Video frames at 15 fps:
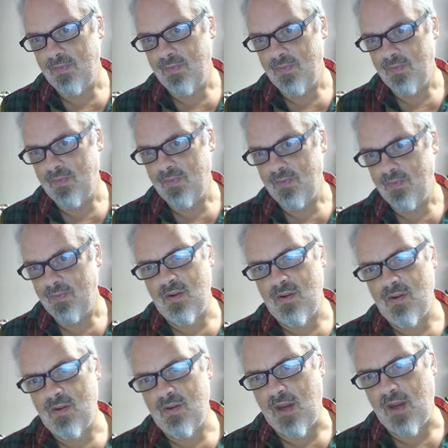You
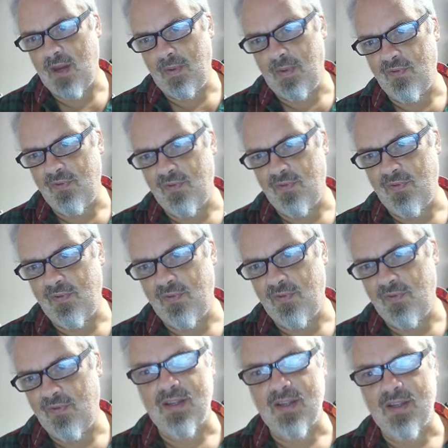also can't be friendly and
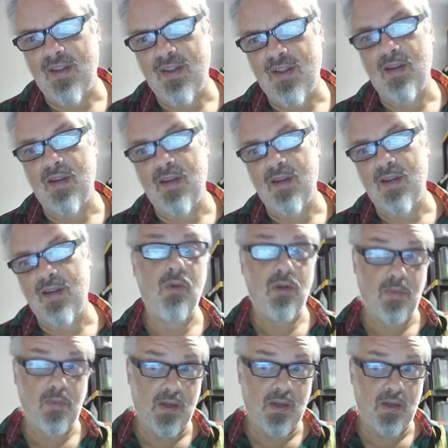aggressive at the same time, which
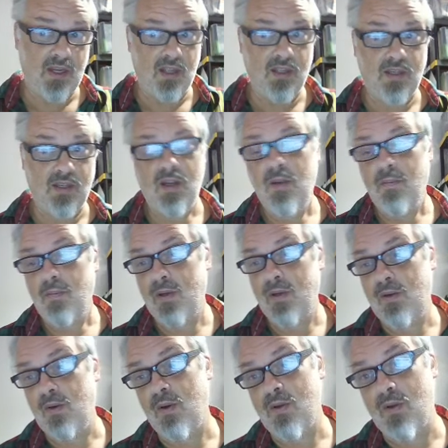makes sense, but
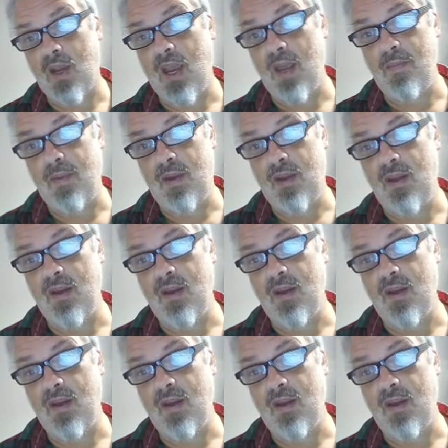you also can't be